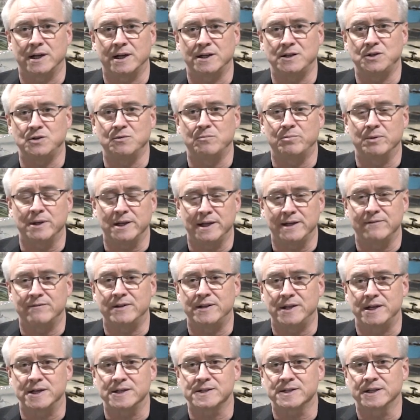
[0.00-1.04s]
and you believe
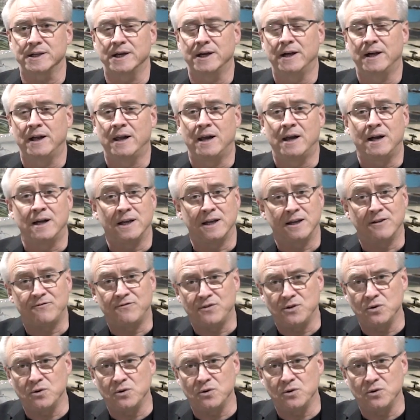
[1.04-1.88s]
in this. If